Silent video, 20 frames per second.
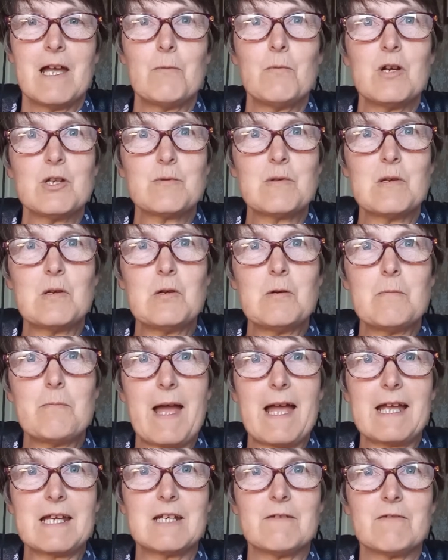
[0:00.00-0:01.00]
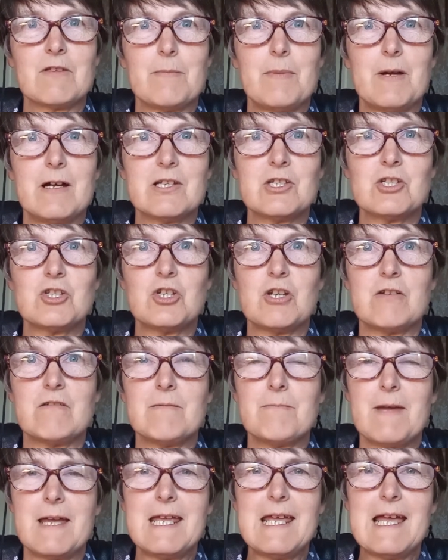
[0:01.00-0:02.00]
And whilst we look back over the past
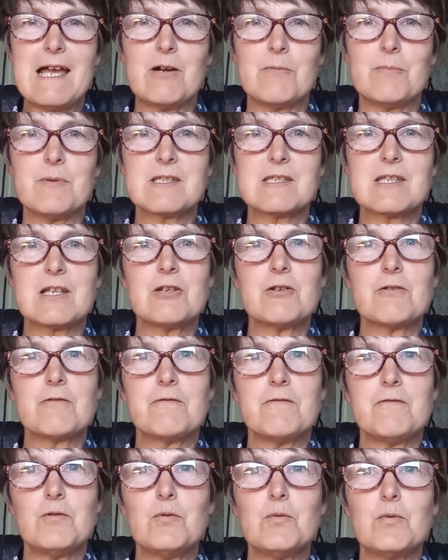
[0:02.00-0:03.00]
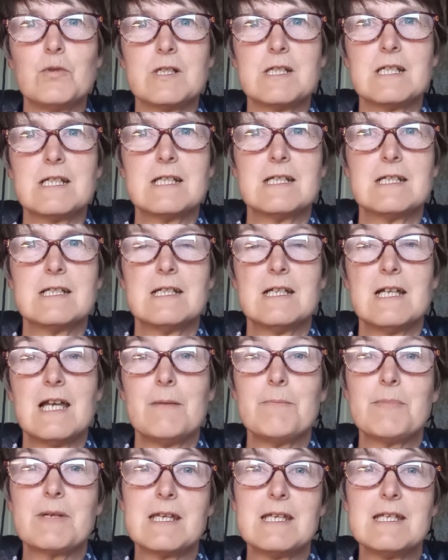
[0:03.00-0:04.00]
year, it may help us to look forward
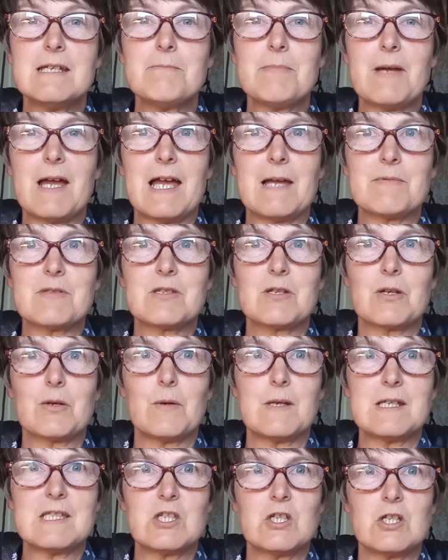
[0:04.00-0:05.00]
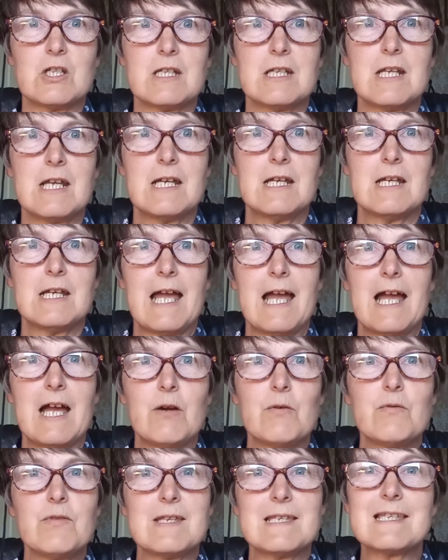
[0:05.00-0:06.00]
and begin perhaps to question
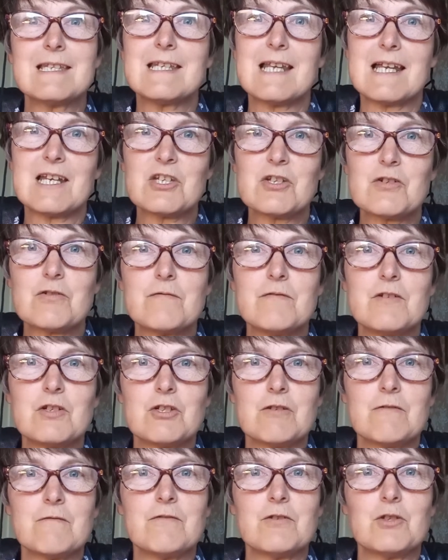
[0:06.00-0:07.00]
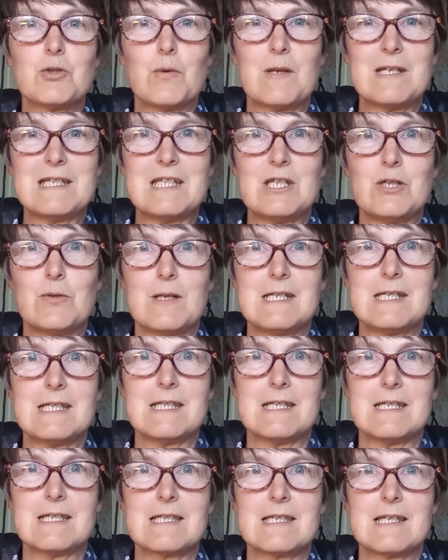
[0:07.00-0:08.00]
how this national vision for the
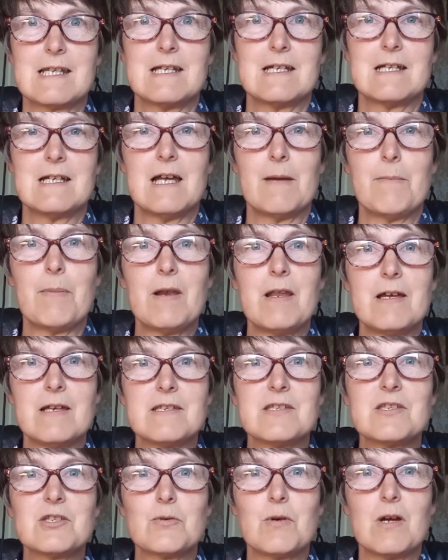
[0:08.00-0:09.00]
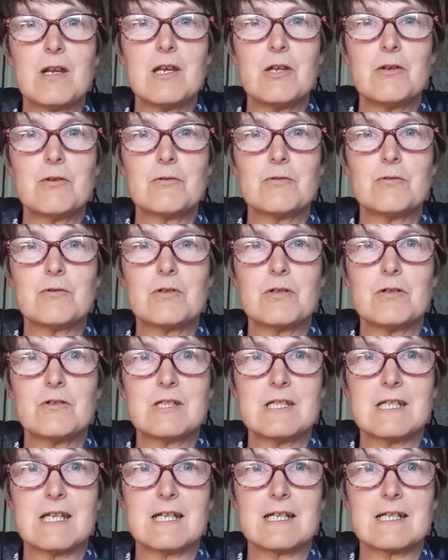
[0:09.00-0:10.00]
2020s applies to our local
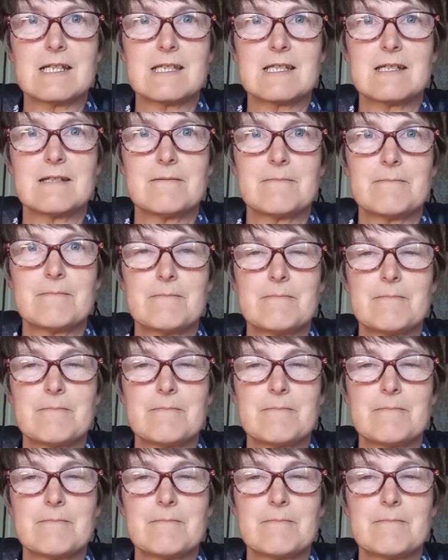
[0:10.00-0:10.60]
context.